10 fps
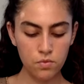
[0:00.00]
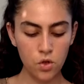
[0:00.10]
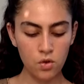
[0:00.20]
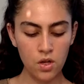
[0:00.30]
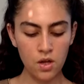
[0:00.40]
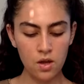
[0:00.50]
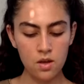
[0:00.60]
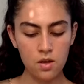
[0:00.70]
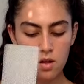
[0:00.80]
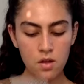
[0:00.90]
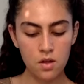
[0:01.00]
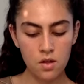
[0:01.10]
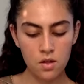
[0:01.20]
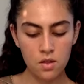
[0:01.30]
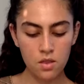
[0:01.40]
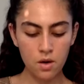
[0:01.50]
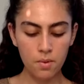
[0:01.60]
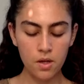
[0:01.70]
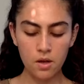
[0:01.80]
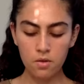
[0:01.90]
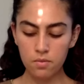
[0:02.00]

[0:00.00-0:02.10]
Okay, there we go.